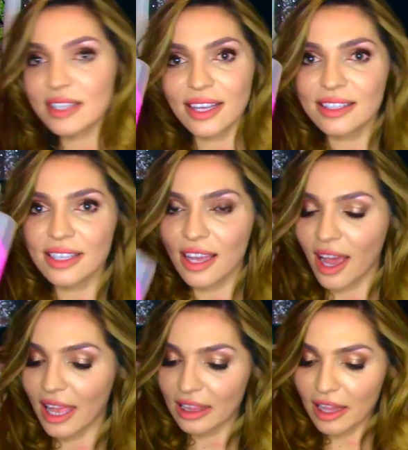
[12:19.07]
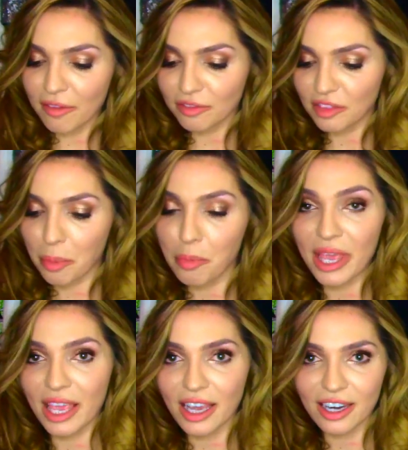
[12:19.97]
Sexy. I loved the
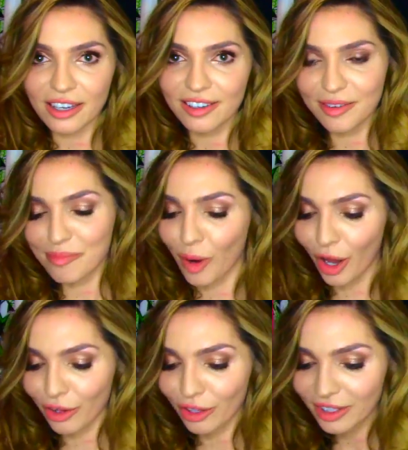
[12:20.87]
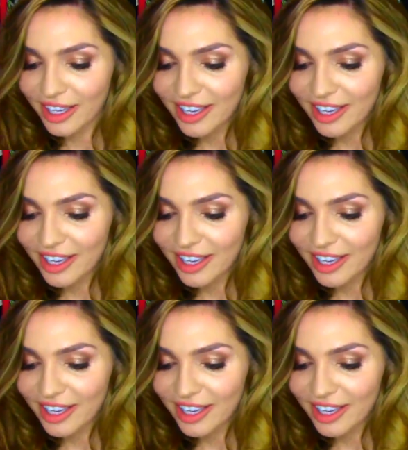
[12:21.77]
pink bottle.